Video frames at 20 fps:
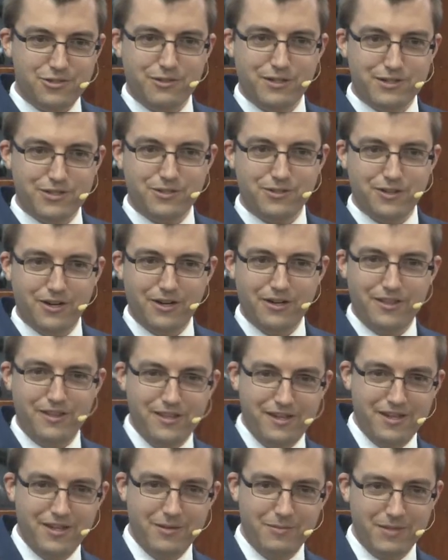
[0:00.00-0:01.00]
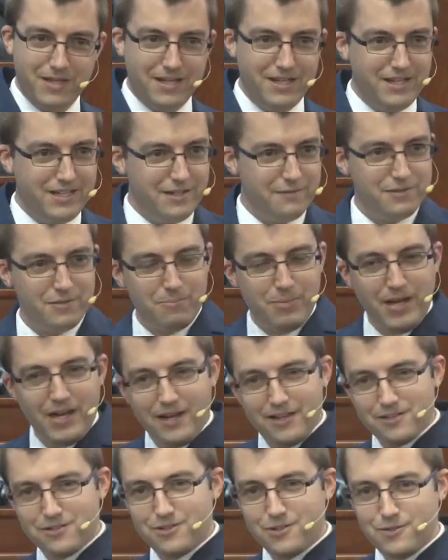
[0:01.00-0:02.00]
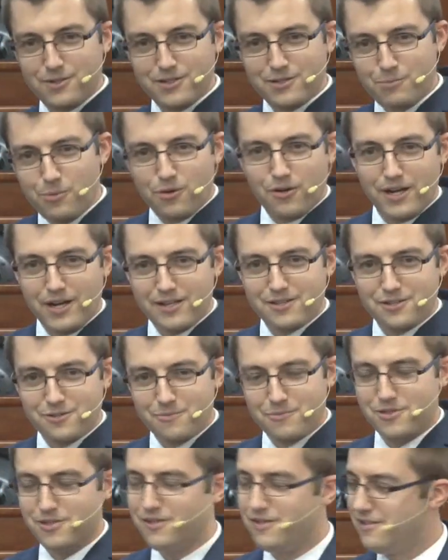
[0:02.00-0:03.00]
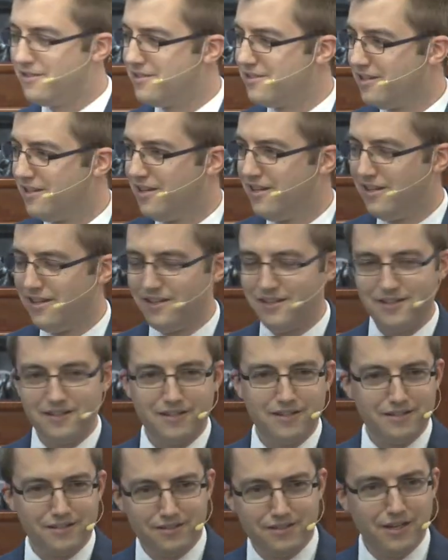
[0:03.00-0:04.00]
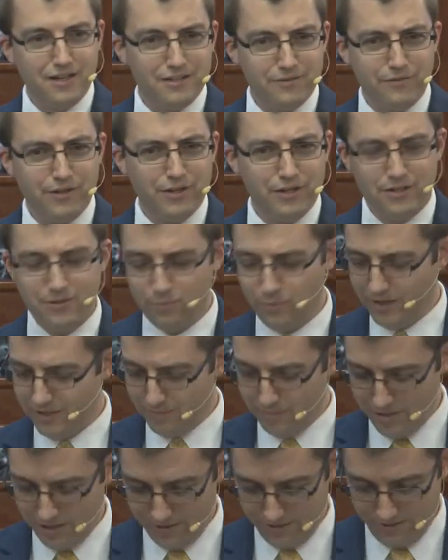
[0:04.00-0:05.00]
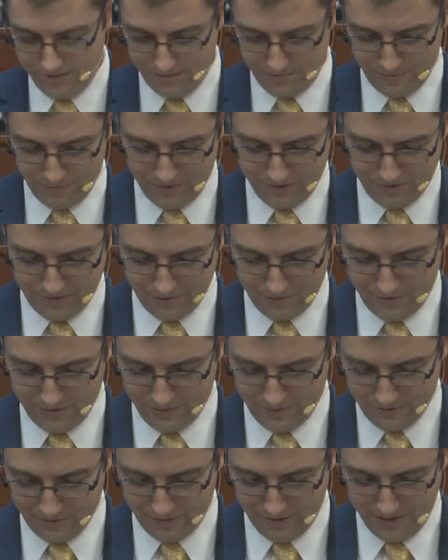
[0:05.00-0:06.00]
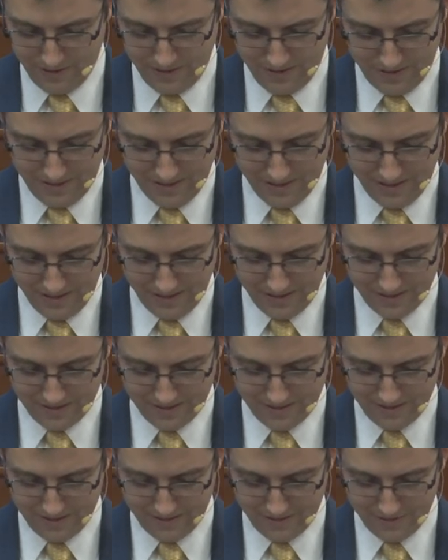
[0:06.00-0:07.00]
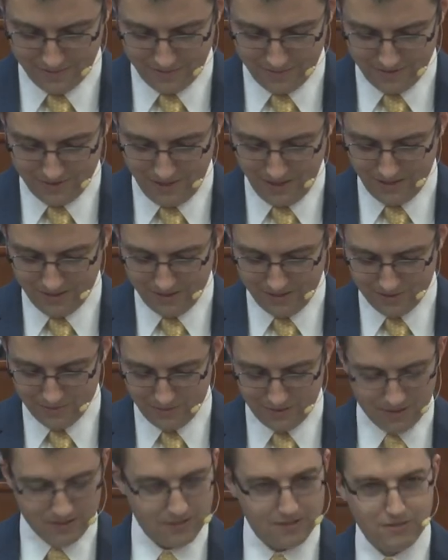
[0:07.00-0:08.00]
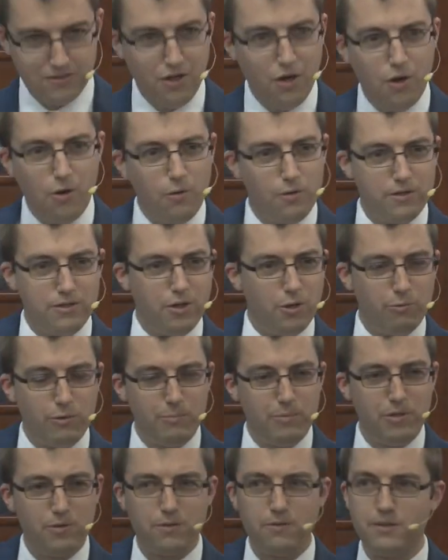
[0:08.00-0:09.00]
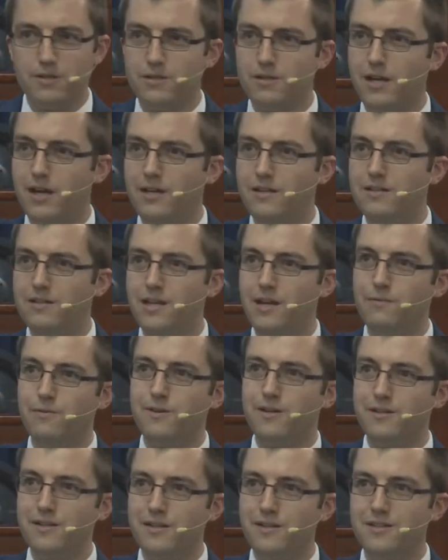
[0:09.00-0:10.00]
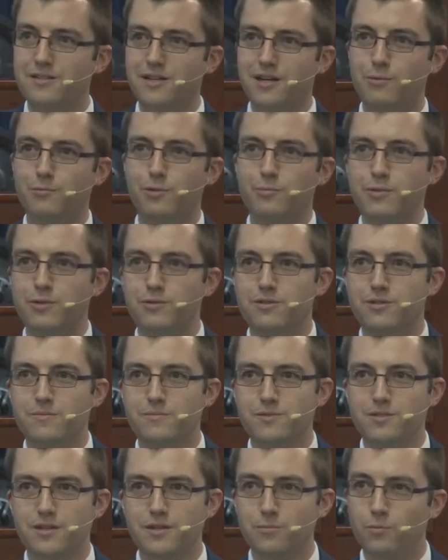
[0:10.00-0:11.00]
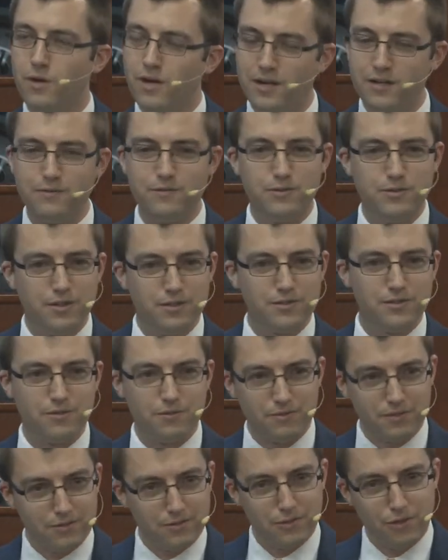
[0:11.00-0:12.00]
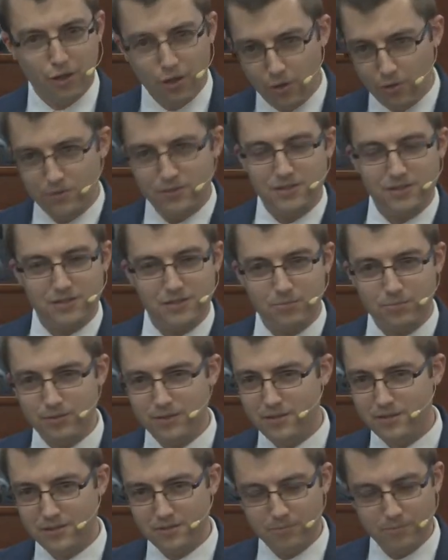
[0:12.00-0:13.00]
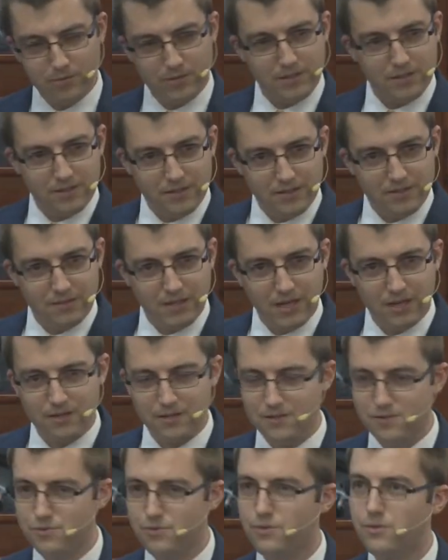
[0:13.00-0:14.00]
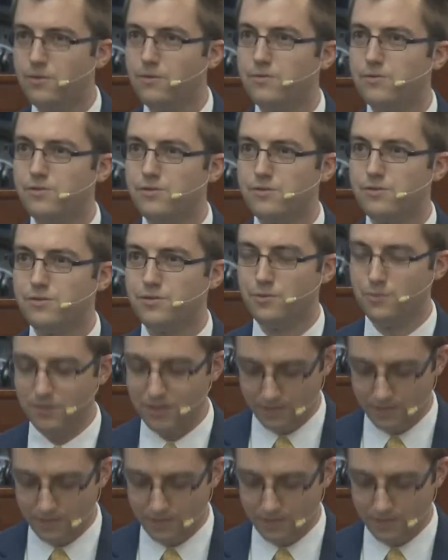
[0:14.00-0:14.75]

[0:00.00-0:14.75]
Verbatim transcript: stricter on them and he gives a pass to his more handsome sons uh, not a very good way to parent whatsoever. And uh, but yeah, that's what did. No, no rebuke. I had never at any time rebuked him, saying, "Why have you done so?" No discipline, completely out of control. Just do